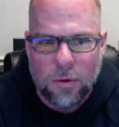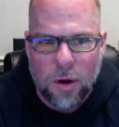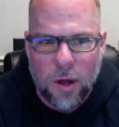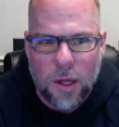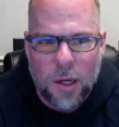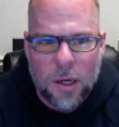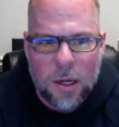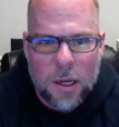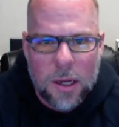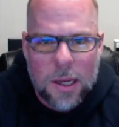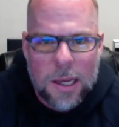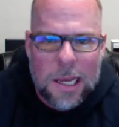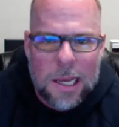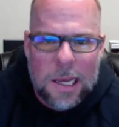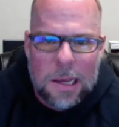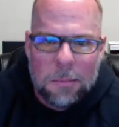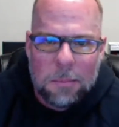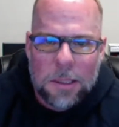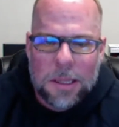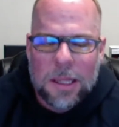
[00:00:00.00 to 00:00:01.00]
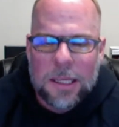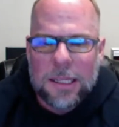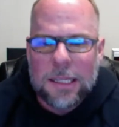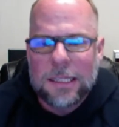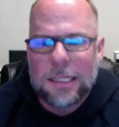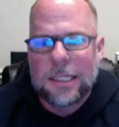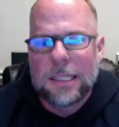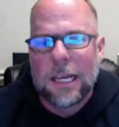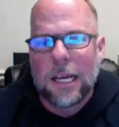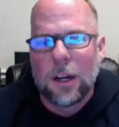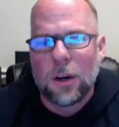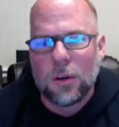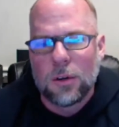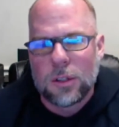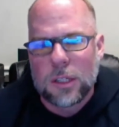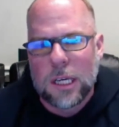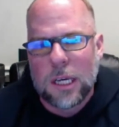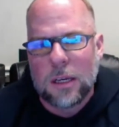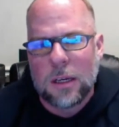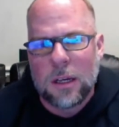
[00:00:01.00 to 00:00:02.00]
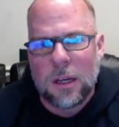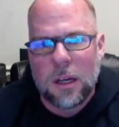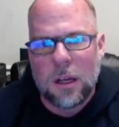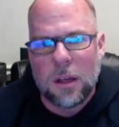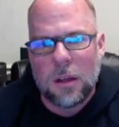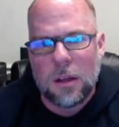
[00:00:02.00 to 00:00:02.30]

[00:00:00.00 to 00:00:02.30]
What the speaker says: front, but then the sellers get